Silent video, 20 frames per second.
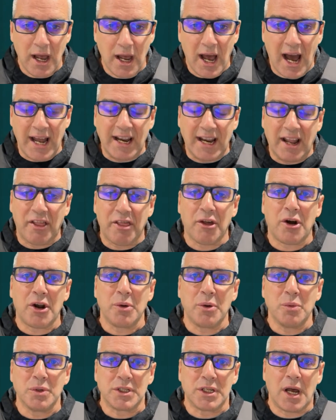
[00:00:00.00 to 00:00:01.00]
And I thought
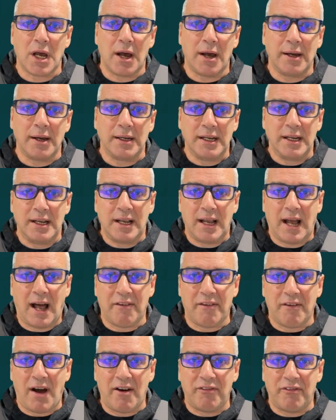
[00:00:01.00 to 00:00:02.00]
it was
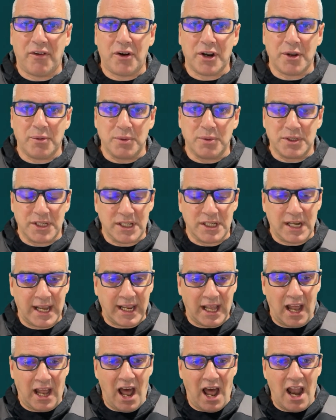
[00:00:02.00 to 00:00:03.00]
this like
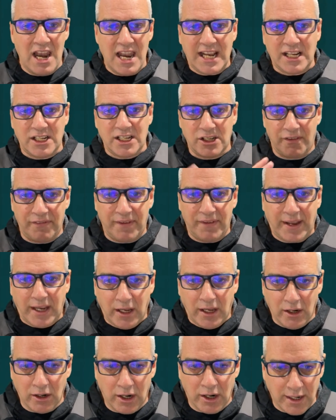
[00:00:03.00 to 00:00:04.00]
a elixir thing,
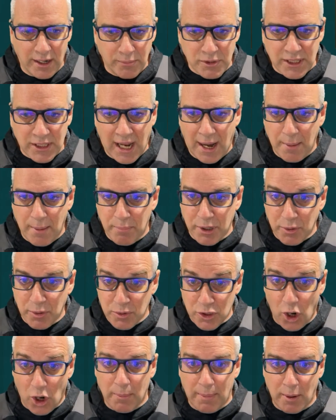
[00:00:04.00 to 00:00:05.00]
and it was but it was
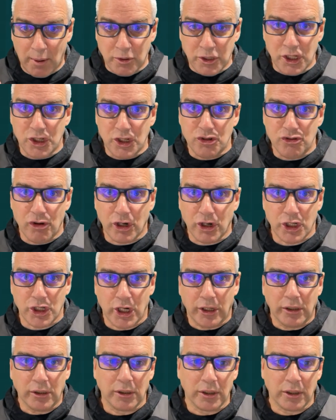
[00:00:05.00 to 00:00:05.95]
all about destruction,